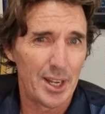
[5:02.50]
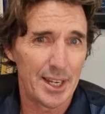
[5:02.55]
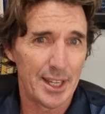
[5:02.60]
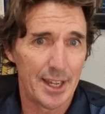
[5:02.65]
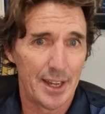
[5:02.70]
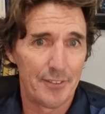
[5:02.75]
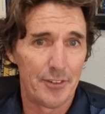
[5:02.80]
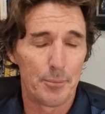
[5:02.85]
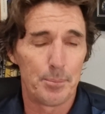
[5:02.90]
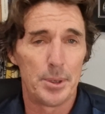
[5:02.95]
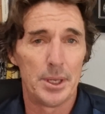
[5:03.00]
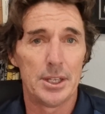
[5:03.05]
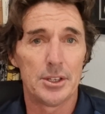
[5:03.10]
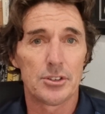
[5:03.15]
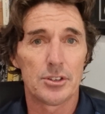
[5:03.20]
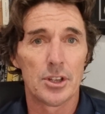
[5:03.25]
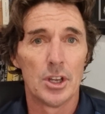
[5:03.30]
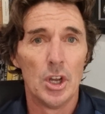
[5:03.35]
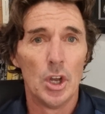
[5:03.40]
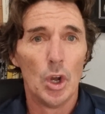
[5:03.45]

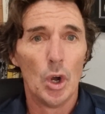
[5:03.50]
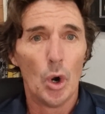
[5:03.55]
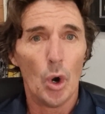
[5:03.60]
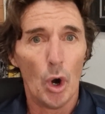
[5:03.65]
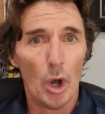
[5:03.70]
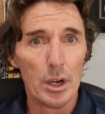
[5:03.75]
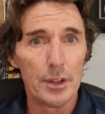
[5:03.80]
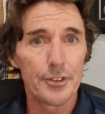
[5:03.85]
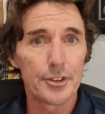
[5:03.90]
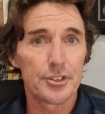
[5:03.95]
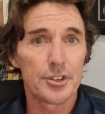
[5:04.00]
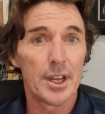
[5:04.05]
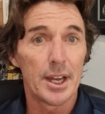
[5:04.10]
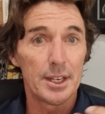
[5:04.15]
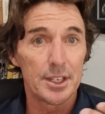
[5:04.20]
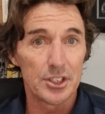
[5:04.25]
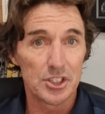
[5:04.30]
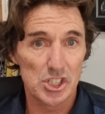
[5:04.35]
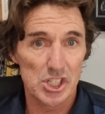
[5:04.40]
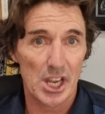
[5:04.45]
overpitched. All of a
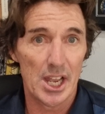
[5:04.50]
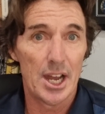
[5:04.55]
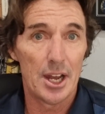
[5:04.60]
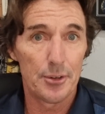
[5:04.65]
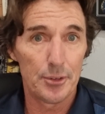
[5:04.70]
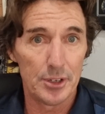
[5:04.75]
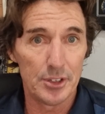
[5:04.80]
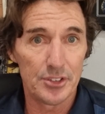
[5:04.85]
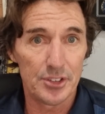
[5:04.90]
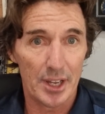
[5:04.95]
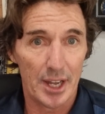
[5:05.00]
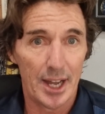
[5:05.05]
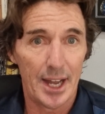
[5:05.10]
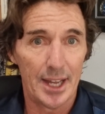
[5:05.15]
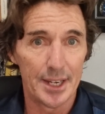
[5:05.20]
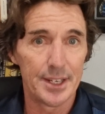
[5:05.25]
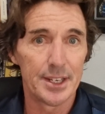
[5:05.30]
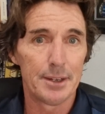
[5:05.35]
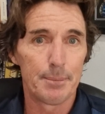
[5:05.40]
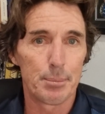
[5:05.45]
sudden, Chowdhury's
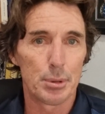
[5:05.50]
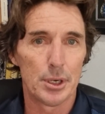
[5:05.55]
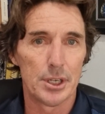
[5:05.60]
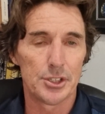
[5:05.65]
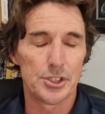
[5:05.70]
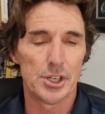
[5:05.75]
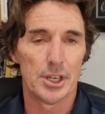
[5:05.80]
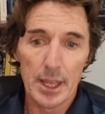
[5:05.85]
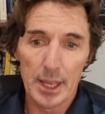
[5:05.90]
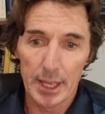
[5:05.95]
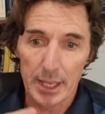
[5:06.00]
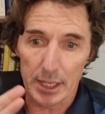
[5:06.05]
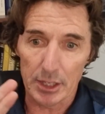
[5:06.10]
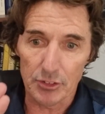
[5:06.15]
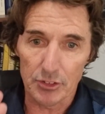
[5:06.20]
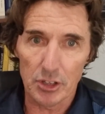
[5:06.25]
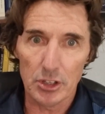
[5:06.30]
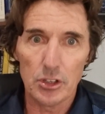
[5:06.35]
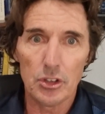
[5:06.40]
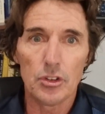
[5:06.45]
under pressure. He
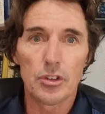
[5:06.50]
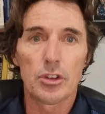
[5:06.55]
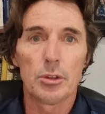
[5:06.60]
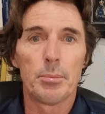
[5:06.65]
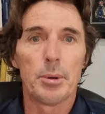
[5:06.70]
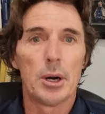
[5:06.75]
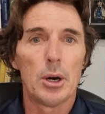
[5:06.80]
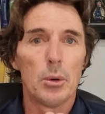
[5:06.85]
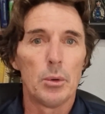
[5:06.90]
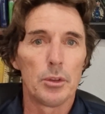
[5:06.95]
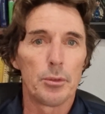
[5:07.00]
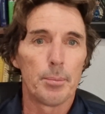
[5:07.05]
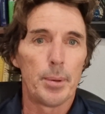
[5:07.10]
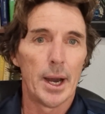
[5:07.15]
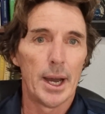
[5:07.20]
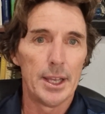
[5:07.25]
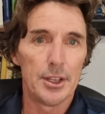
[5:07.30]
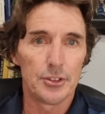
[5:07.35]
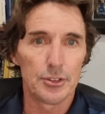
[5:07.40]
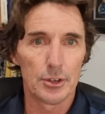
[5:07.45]
continues to bowl with
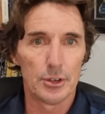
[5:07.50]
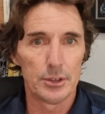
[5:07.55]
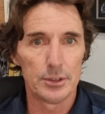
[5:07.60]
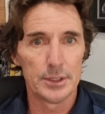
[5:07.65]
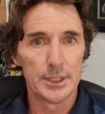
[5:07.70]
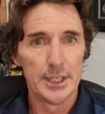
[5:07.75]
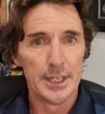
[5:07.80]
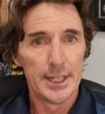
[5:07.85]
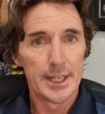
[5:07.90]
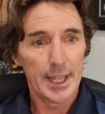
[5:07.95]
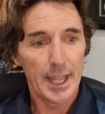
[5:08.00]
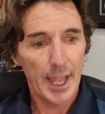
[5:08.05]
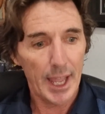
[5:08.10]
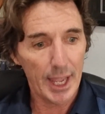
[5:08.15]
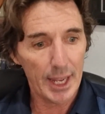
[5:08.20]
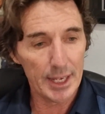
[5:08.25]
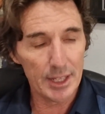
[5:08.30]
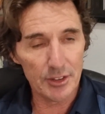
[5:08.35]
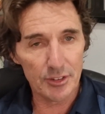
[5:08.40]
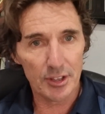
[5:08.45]
pace on,
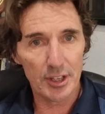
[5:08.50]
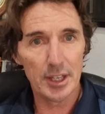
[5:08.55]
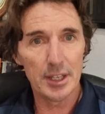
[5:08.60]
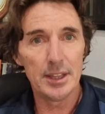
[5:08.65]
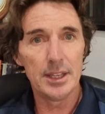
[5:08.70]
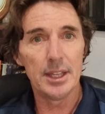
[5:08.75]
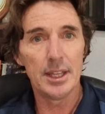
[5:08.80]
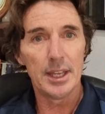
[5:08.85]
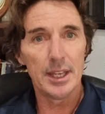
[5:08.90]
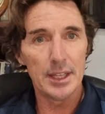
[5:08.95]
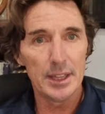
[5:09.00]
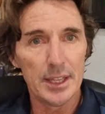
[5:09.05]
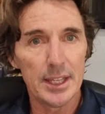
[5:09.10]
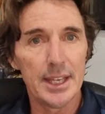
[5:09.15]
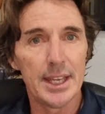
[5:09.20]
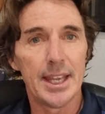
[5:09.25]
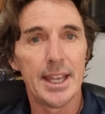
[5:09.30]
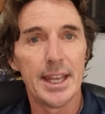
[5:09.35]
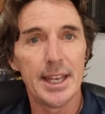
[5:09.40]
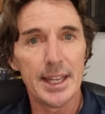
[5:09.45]
and he's hidden in
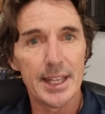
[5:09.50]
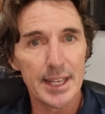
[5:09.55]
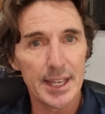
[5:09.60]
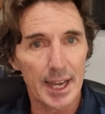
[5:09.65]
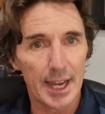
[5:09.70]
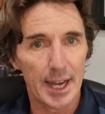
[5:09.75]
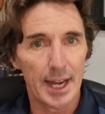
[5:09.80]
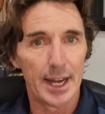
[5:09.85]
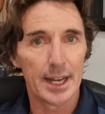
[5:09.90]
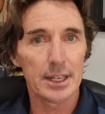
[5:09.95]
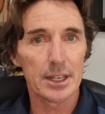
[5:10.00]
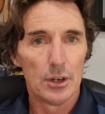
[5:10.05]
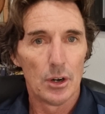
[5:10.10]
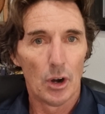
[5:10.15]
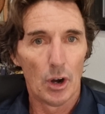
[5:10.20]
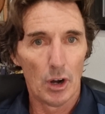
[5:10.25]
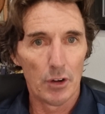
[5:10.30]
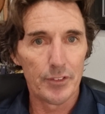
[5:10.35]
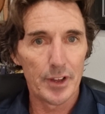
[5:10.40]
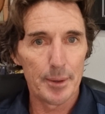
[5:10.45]
the hitting arc
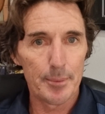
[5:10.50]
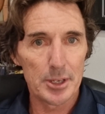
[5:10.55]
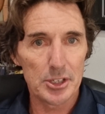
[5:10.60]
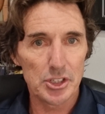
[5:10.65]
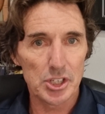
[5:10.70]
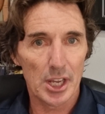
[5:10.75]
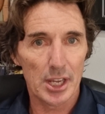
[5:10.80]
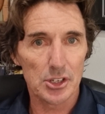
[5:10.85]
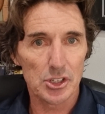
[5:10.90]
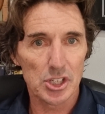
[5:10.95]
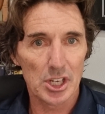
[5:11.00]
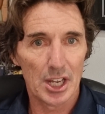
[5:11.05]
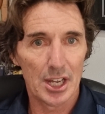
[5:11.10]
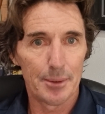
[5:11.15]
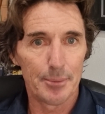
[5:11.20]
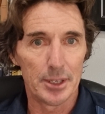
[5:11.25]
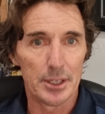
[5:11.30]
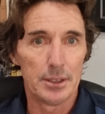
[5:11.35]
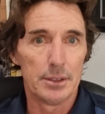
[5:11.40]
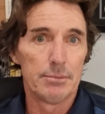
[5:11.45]
of Abhishek
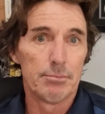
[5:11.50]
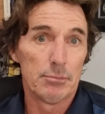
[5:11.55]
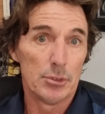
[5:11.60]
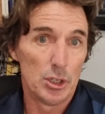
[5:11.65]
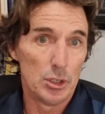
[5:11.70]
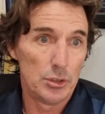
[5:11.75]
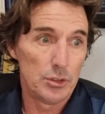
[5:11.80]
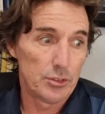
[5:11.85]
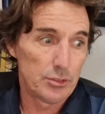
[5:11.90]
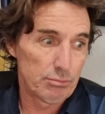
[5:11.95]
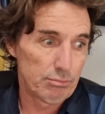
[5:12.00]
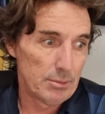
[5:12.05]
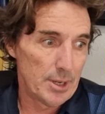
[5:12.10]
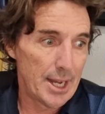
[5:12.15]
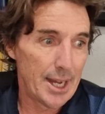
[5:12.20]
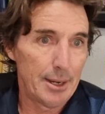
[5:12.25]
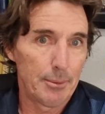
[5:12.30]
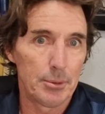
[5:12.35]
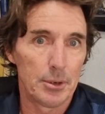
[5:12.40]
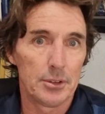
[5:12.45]
Sharma, who's
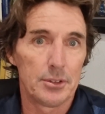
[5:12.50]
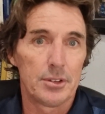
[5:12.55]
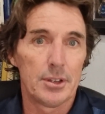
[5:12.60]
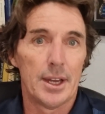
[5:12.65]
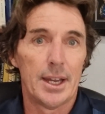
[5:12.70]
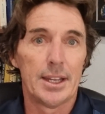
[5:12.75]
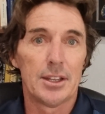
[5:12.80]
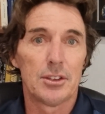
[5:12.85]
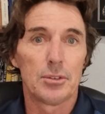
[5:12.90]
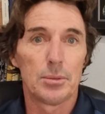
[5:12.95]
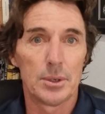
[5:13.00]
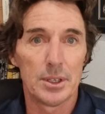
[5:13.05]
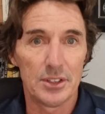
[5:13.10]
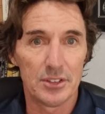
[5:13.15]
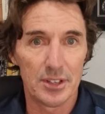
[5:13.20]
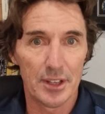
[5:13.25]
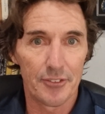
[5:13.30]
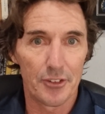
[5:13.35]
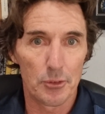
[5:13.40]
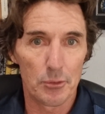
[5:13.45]
able to take
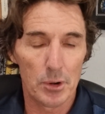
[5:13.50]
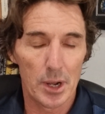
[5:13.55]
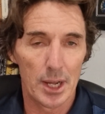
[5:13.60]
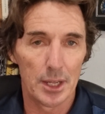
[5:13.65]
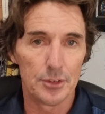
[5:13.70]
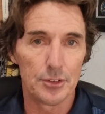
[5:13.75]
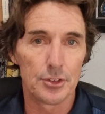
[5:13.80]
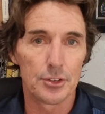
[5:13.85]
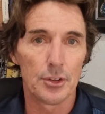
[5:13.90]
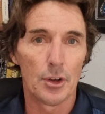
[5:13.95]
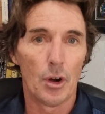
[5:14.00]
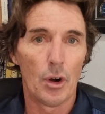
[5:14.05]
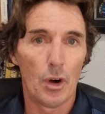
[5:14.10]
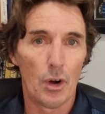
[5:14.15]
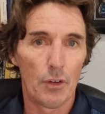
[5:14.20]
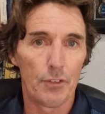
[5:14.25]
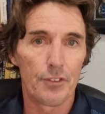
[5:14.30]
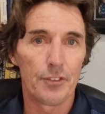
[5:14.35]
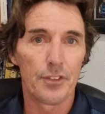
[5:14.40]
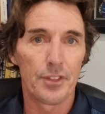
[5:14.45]
27 runs
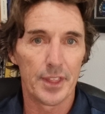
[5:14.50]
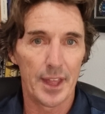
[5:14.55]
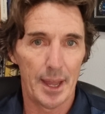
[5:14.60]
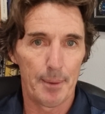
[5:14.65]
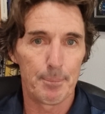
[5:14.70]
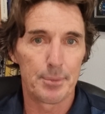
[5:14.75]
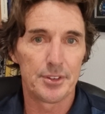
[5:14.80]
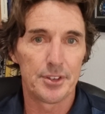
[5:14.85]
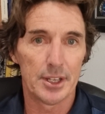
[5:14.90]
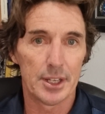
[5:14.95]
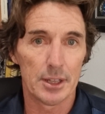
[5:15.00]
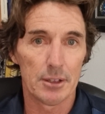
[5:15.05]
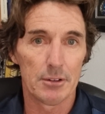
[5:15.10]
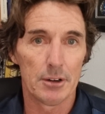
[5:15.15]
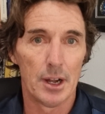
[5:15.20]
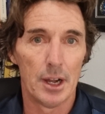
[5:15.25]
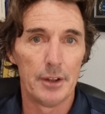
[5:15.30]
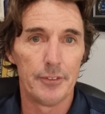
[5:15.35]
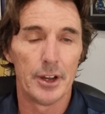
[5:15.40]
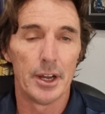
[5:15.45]
off that particular
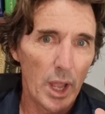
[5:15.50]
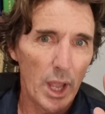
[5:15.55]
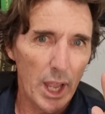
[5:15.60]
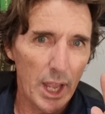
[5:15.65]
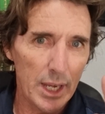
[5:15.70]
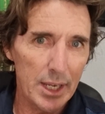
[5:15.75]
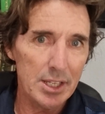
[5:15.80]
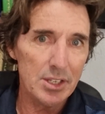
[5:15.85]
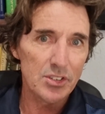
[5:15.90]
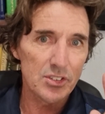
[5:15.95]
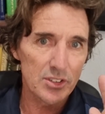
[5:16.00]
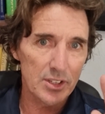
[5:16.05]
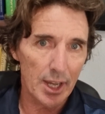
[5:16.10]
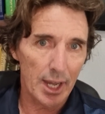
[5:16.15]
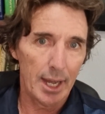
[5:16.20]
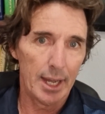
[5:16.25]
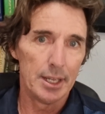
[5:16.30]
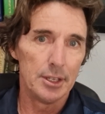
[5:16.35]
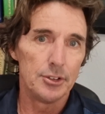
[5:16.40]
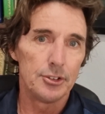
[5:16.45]
over. Any
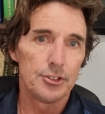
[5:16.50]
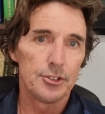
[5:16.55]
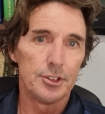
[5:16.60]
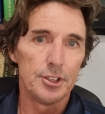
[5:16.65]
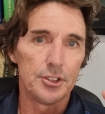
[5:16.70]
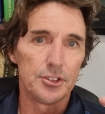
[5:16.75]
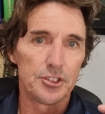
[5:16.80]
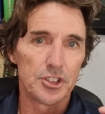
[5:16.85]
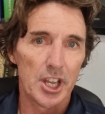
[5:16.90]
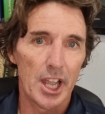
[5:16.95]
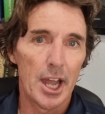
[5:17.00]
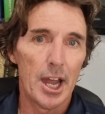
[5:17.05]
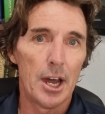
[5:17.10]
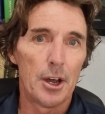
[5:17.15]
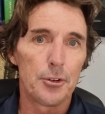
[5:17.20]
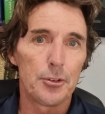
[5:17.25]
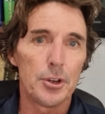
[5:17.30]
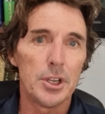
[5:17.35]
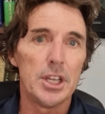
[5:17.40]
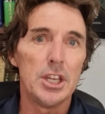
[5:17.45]
stage did
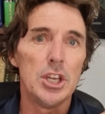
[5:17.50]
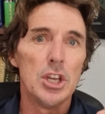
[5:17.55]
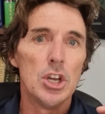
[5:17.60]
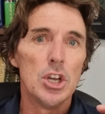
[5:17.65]
Chowdhury